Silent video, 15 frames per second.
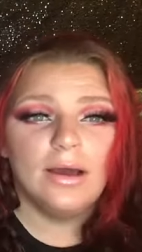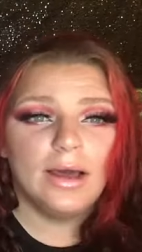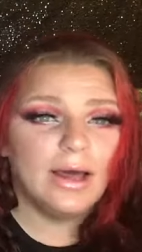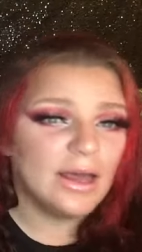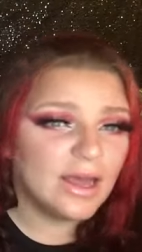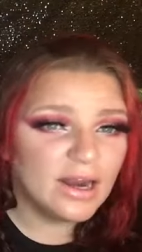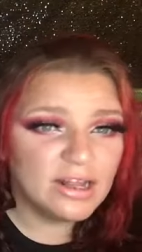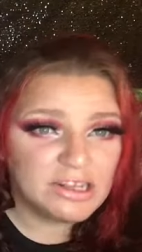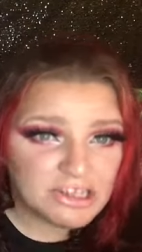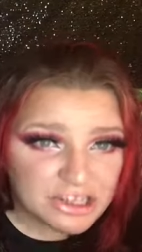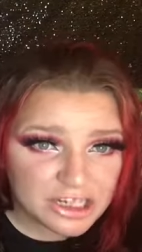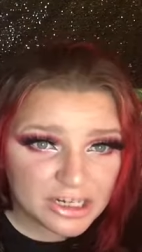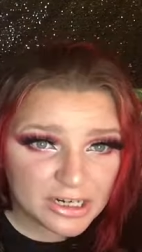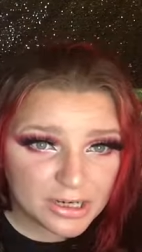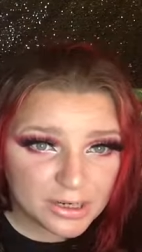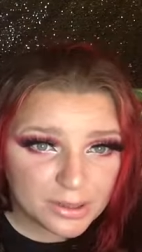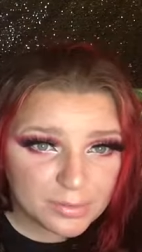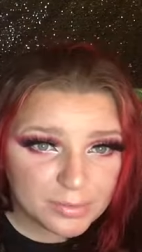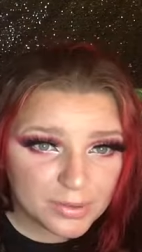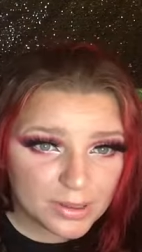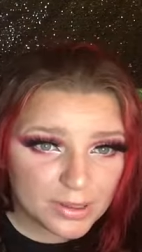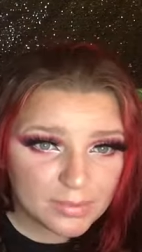I kind of cheated a little
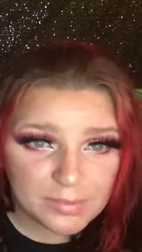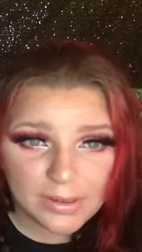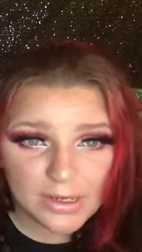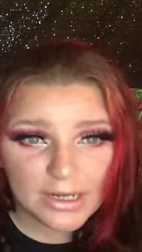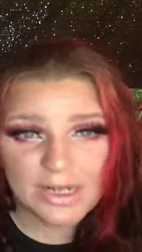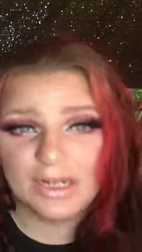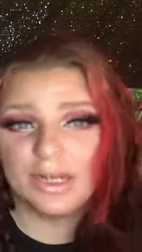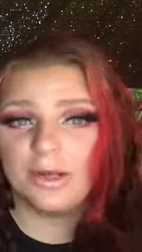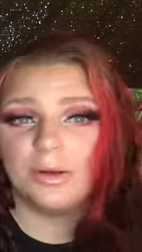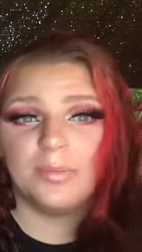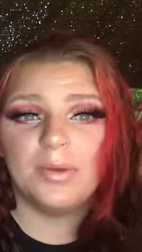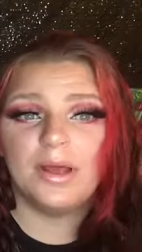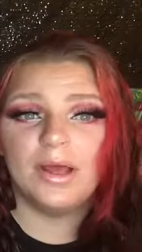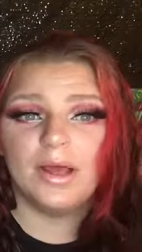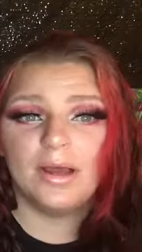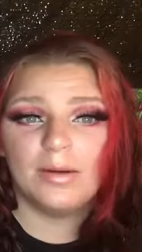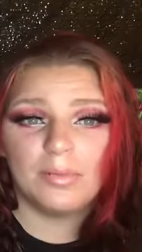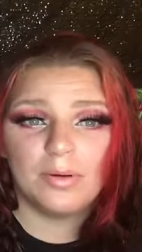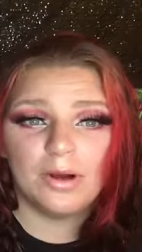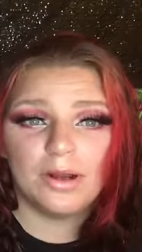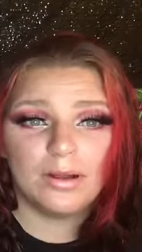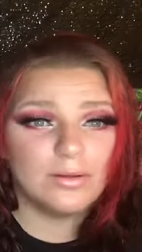bit because I didn't do my
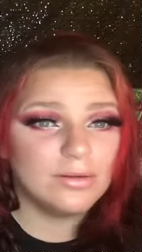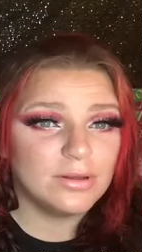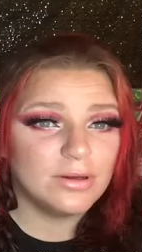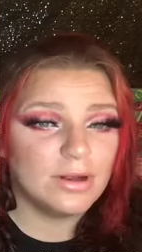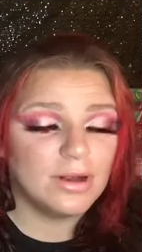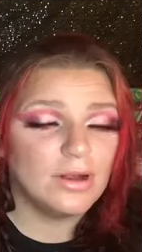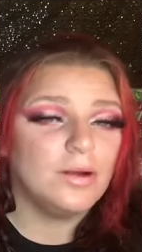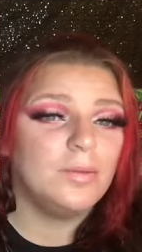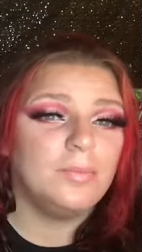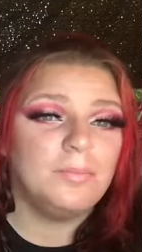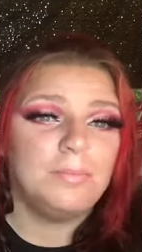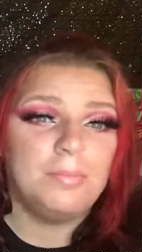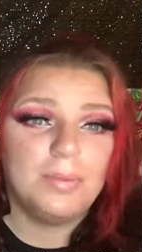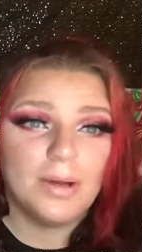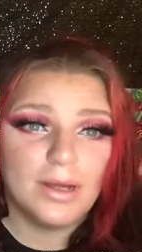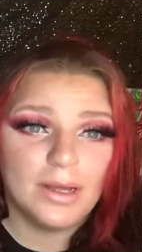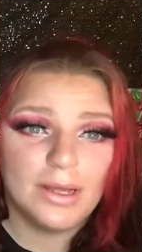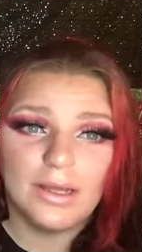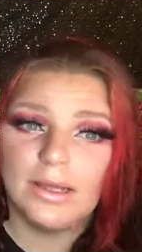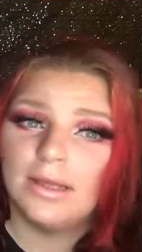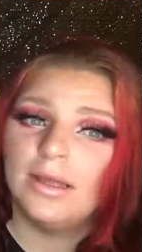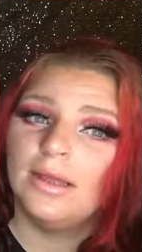eyebrows and all.
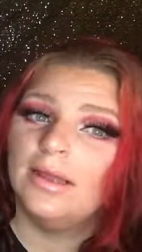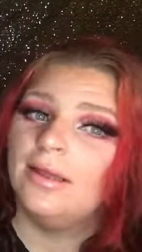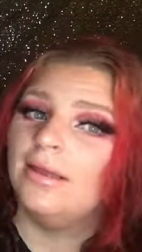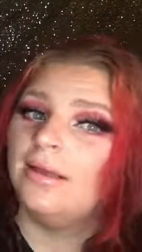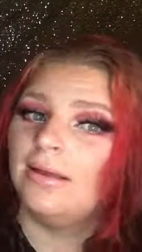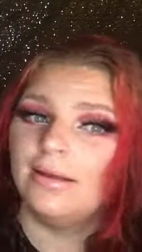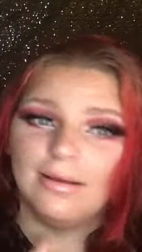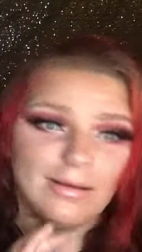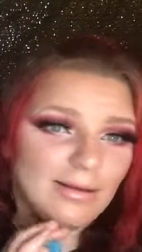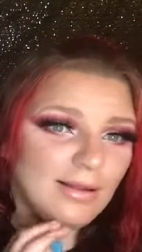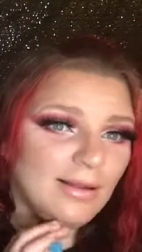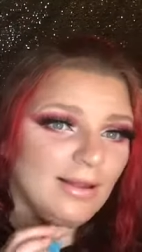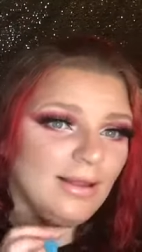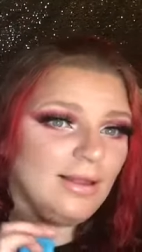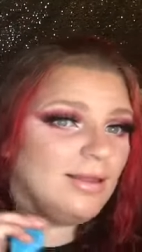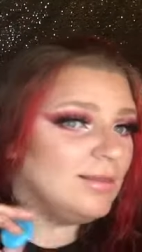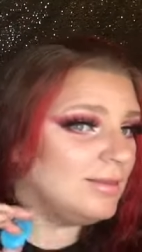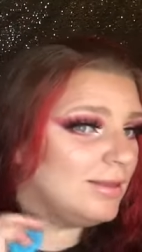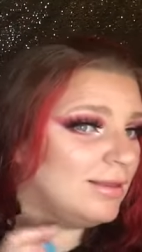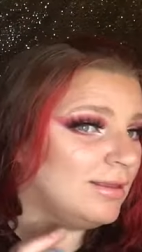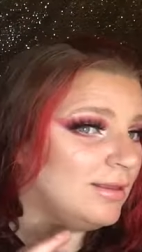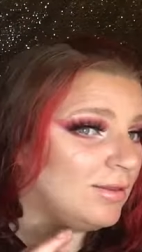But
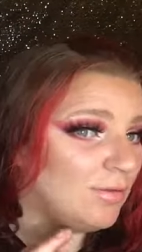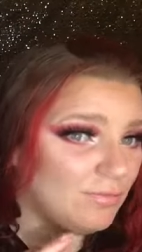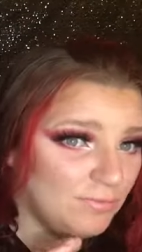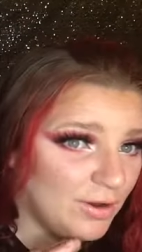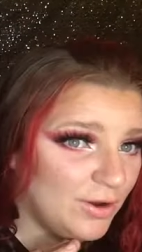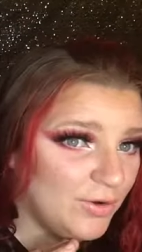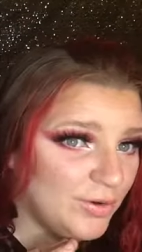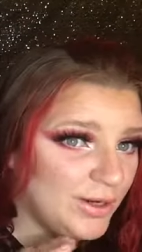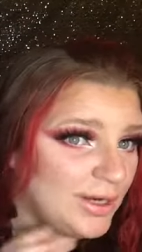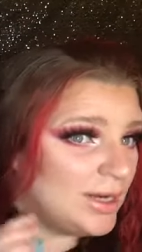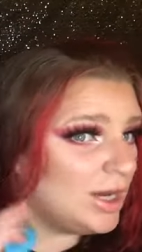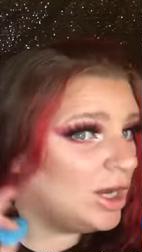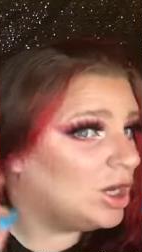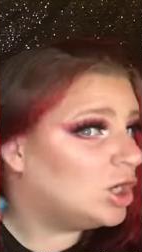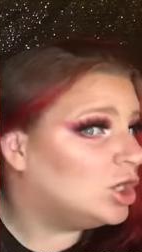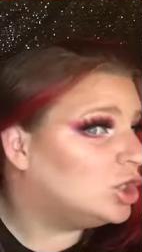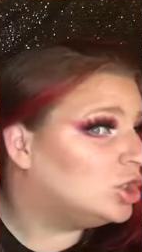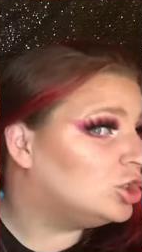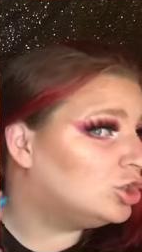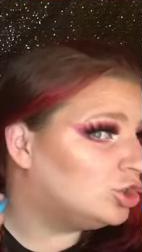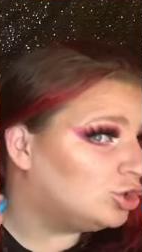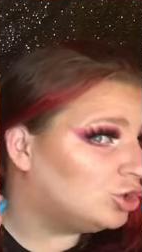this is very
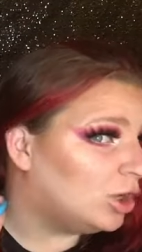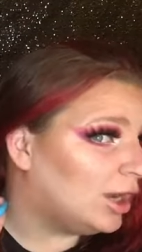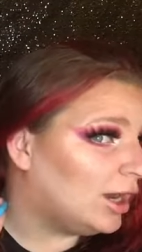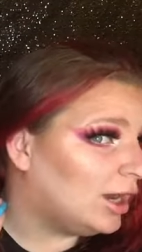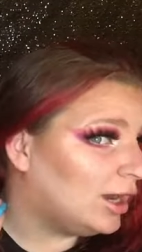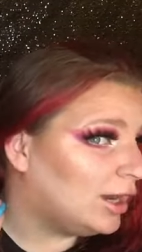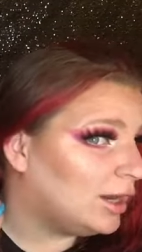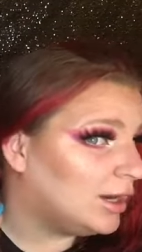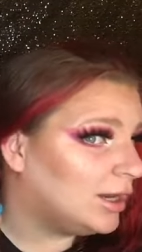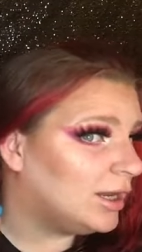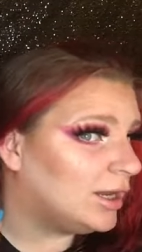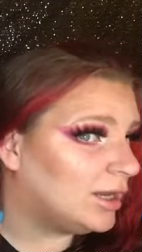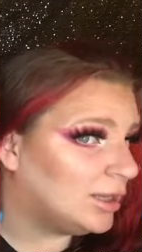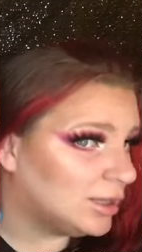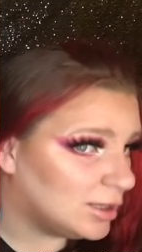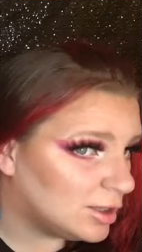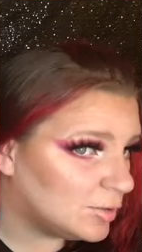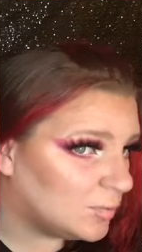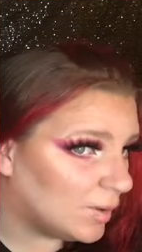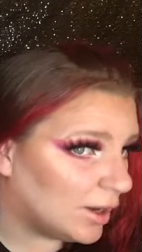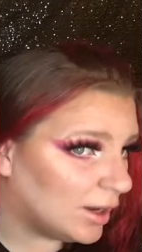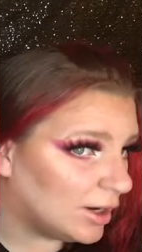drag
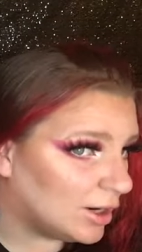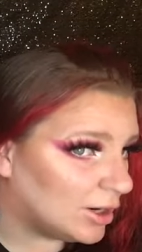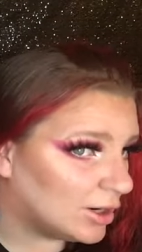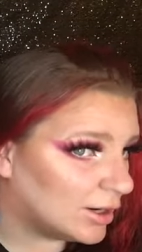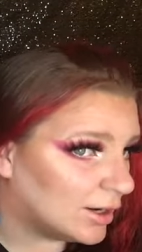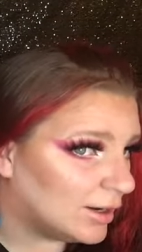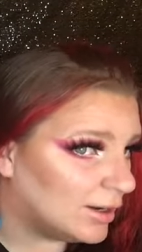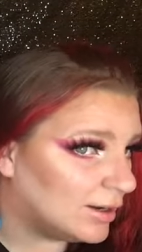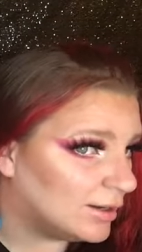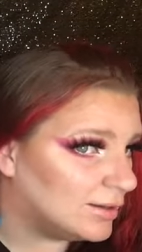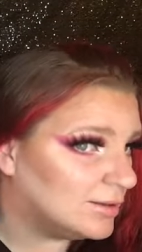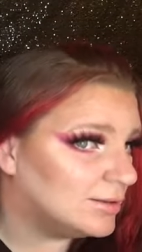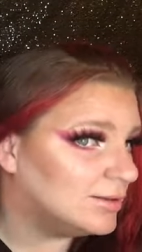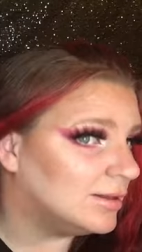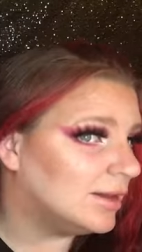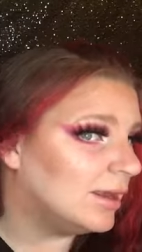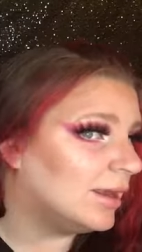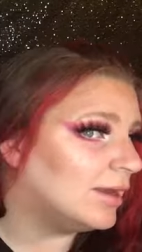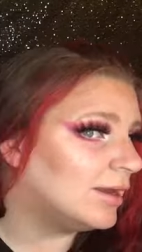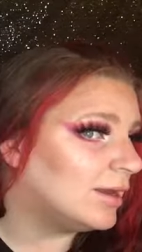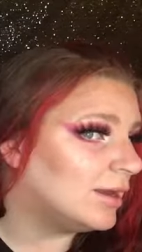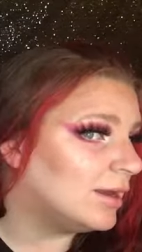inspired, guys.
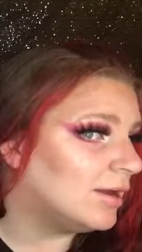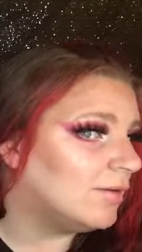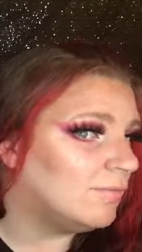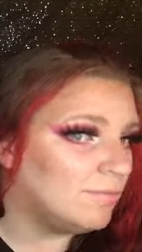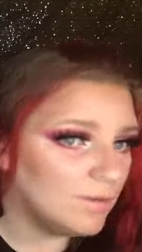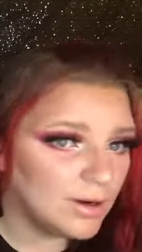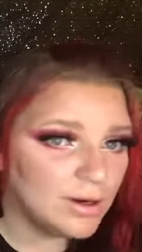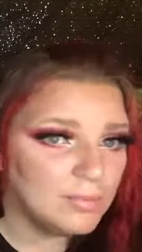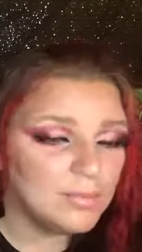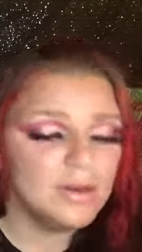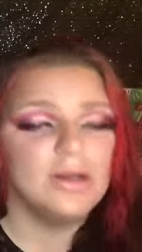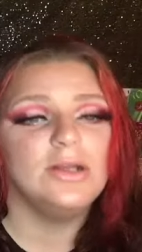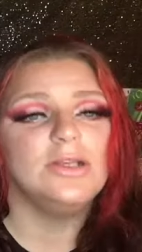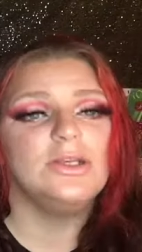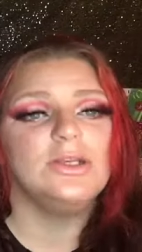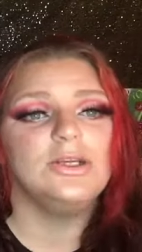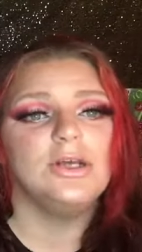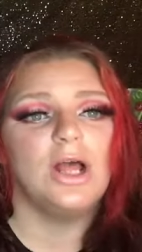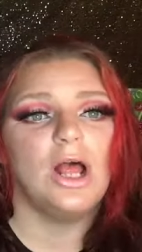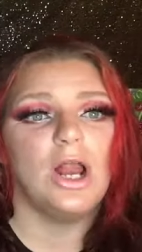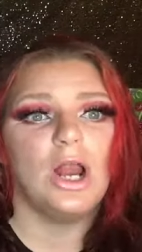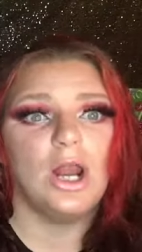Like, very much.
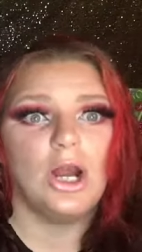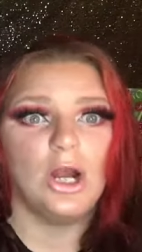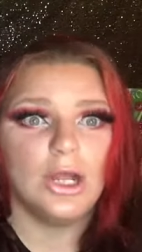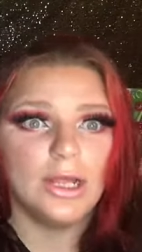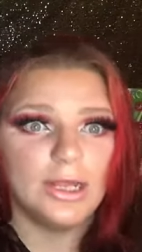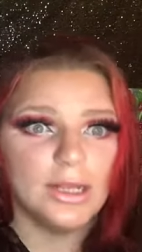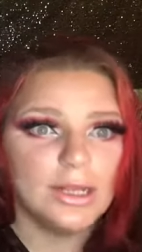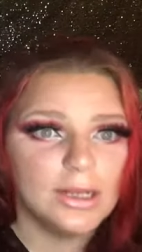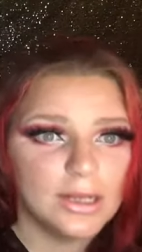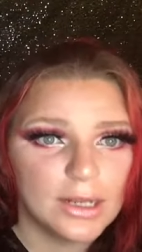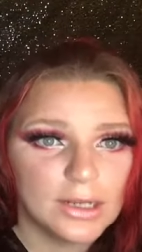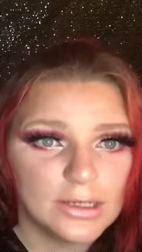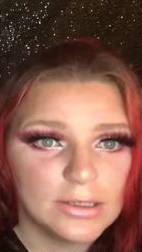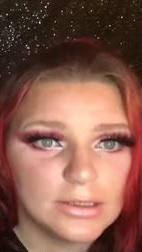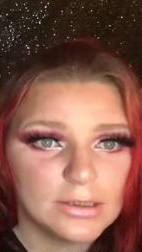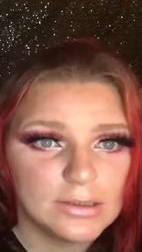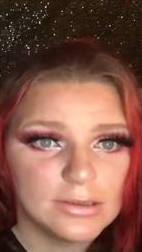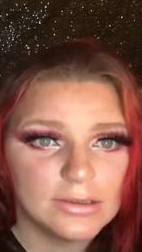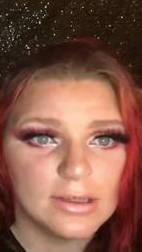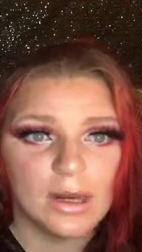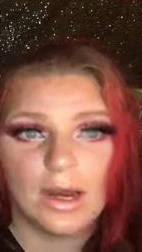Look at these lashes.